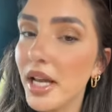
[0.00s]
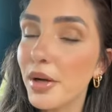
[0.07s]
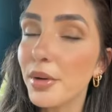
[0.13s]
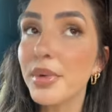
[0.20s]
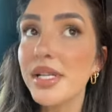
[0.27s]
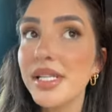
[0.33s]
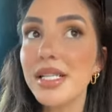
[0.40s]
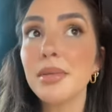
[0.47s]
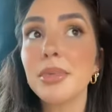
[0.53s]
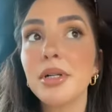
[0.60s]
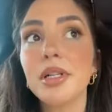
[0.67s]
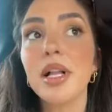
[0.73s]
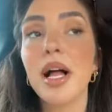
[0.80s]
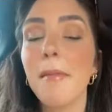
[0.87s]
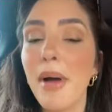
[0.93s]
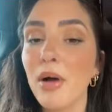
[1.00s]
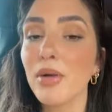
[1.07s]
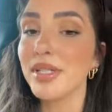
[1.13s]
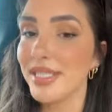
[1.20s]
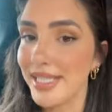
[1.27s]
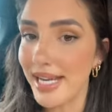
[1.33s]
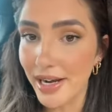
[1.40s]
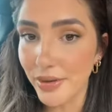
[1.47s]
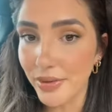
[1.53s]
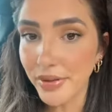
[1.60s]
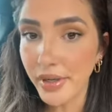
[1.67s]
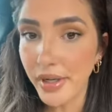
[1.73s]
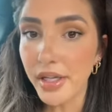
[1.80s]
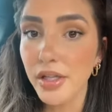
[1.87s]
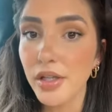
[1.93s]
a reasonable amount
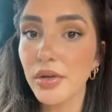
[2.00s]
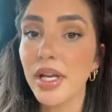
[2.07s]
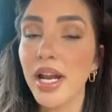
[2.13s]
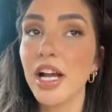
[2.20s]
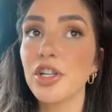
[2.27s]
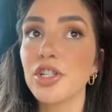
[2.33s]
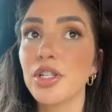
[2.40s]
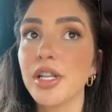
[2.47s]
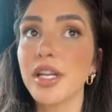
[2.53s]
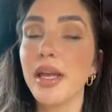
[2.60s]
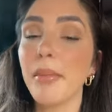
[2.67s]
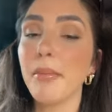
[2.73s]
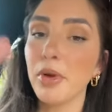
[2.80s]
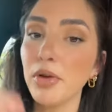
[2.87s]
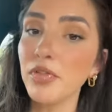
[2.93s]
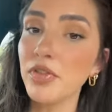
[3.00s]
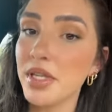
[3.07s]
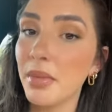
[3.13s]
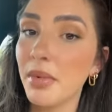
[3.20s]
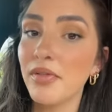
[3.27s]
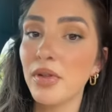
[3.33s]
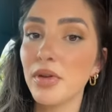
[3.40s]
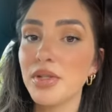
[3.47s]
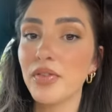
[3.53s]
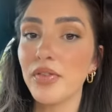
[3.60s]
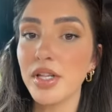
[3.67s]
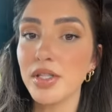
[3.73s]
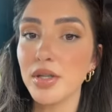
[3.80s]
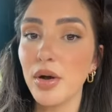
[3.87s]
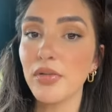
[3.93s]
down, you can actually move some of those
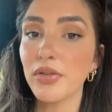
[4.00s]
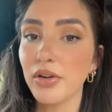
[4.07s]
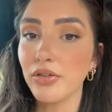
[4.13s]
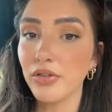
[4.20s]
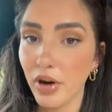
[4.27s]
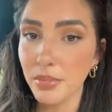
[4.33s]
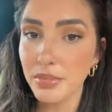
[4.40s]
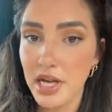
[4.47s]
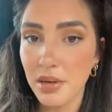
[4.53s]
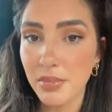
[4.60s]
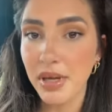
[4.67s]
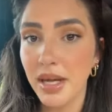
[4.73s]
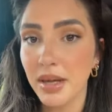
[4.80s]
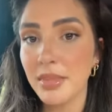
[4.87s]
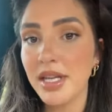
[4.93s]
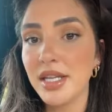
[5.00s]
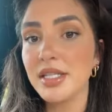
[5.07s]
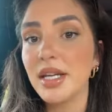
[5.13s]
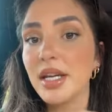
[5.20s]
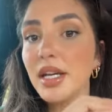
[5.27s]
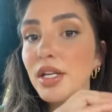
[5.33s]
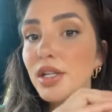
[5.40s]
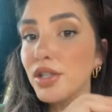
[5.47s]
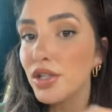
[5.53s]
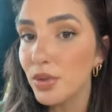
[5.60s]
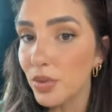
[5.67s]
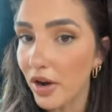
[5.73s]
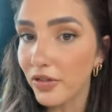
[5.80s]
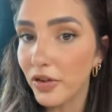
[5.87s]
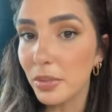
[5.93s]
funds over from down payment
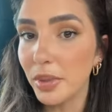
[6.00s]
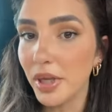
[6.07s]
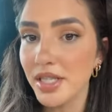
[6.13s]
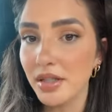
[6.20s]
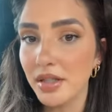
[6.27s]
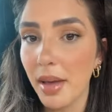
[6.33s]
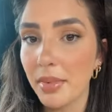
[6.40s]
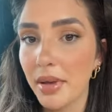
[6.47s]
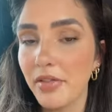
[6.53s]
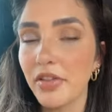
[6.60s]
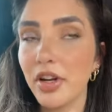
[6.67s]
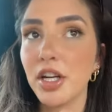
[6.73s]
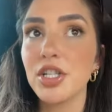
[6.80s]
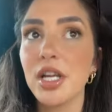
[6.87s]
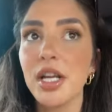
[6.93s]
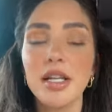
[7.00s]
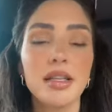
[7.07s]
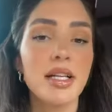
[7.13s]
to offer appraisal gap coverage.